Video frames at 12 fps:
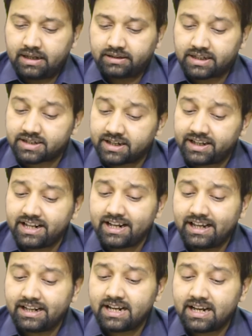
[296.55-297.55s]
The
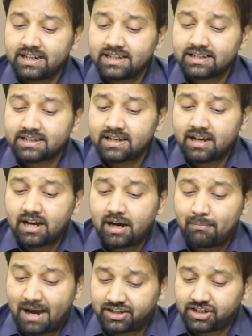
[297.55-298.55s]
study area is
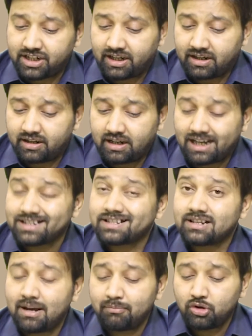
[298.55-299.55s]
Himatya, a
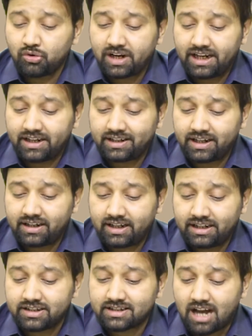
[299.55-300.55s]
slum located
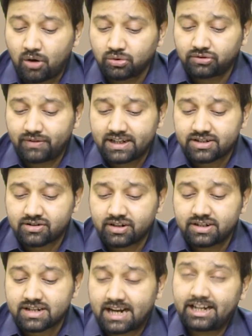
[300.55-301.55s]
in
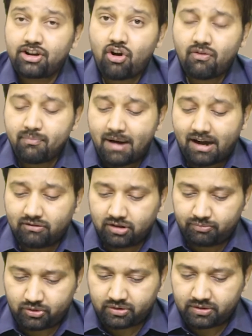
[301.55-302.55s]
southwestern side of
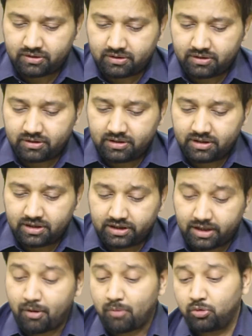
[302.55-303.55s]
Bhavalpur.
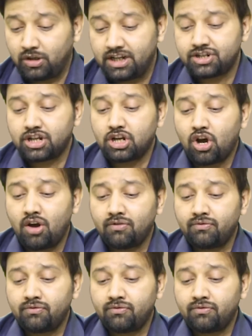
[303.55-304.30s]
The population of